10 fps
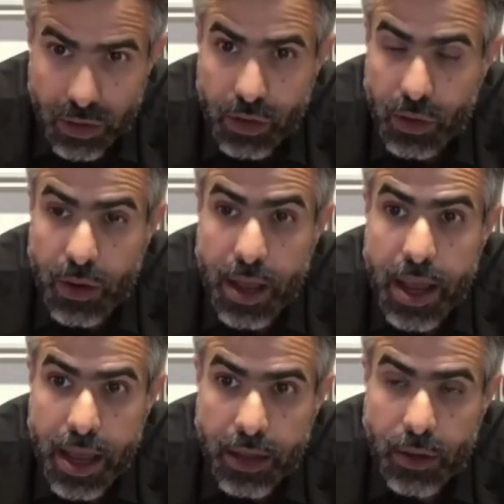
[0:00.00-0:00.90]
so
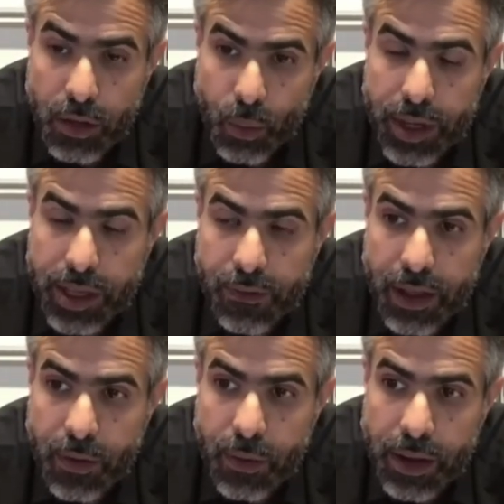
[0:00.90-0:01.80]
it went
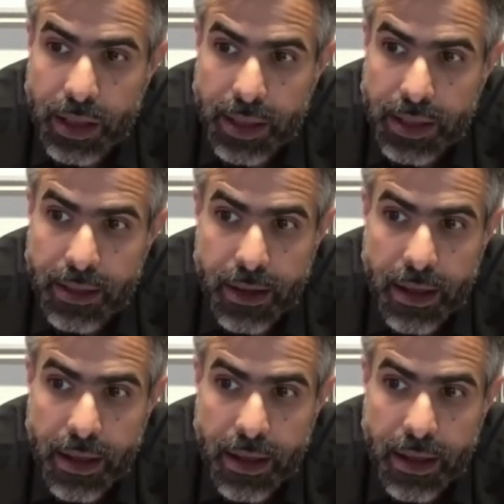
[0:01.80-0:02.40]
very well. Then